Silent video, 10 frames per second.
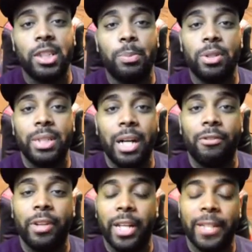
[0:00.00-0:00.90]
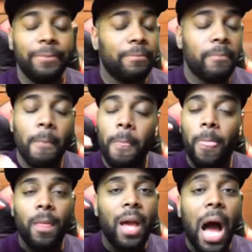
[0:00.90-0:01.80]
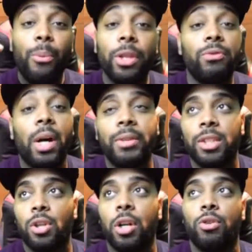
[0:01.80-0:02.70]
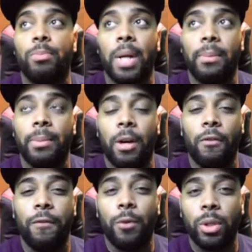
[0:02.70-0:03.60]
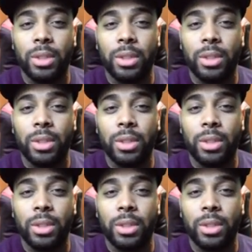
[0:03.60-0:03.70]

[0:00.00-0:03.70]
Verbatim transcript: Sports that I read, I went throughout this article probably about 4